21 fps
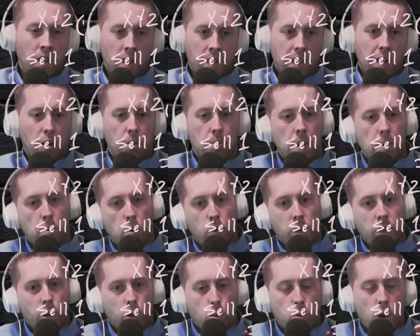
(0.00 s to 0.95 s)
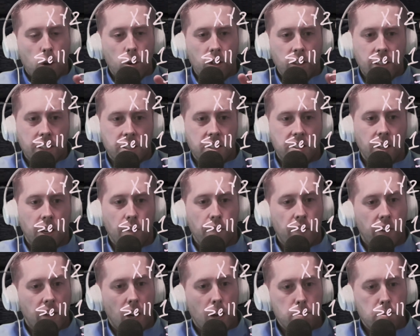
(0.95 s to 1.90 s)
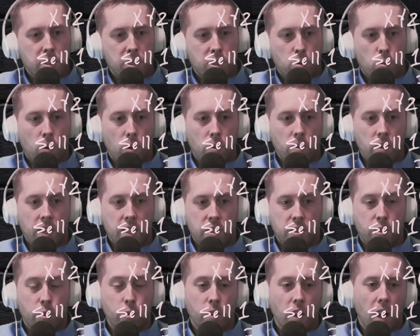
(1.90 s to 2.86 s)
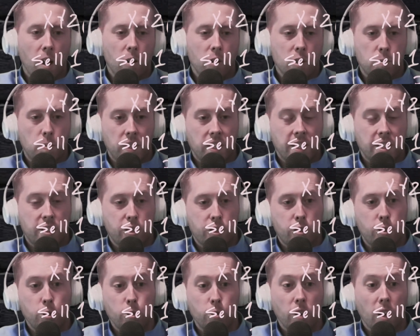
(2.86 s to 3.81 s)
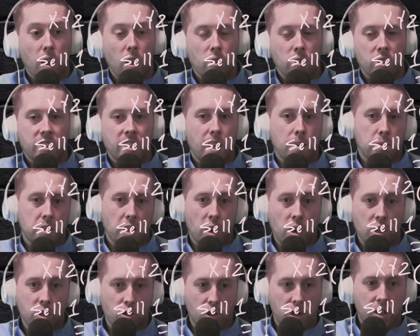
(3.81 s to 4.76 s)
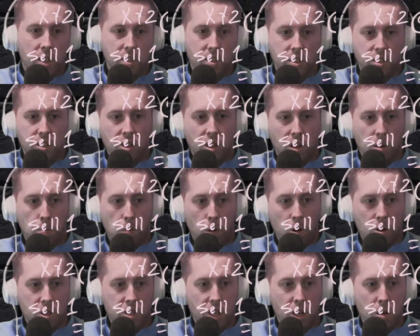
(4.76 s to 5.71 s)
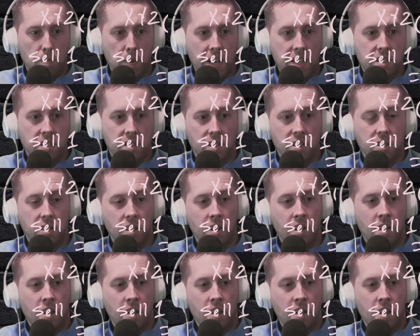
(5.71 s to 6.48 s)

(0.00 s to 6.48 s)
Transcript: Now remember, when you're quoting this stuff, an options quote is $2, but it's $2 times 100 because it's on a per share basis.